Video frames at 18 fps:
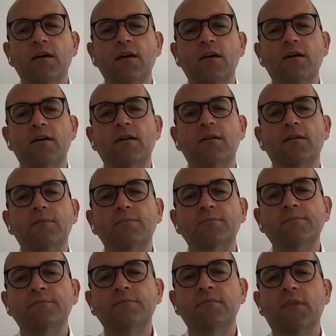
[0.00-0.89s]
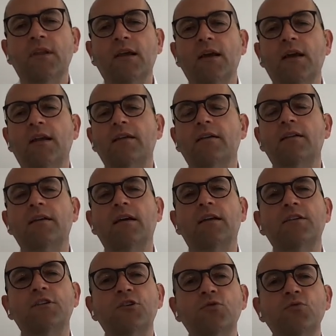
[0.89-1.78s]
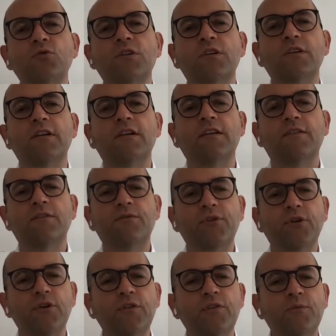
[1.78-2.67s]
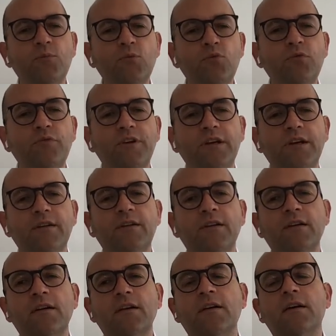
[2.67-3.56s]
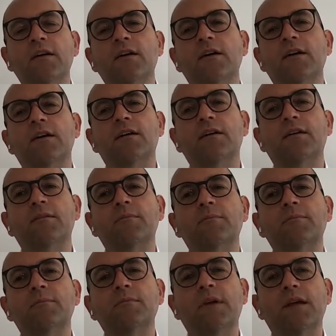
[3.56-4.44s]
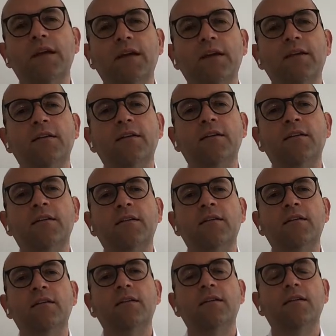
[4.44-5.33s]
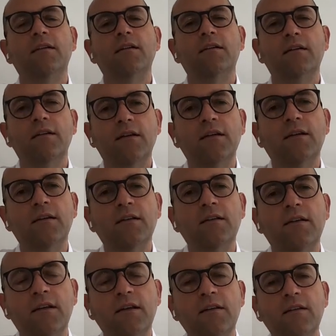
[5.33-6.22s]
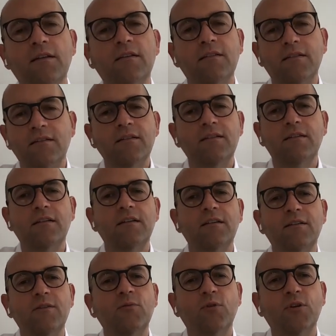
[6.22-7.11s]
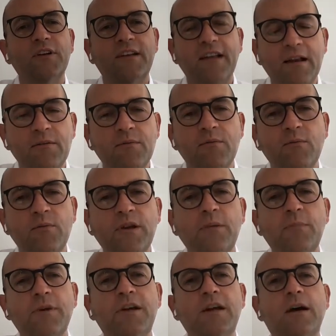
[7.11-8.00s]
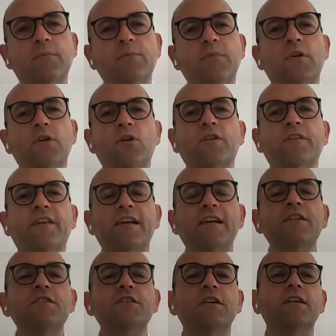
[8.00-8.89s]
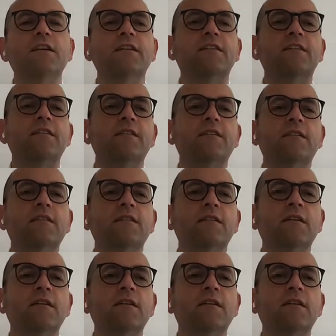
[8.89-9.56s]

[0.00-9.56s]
um, and and shoot his first movie um, in in in what then will become Los Angeles.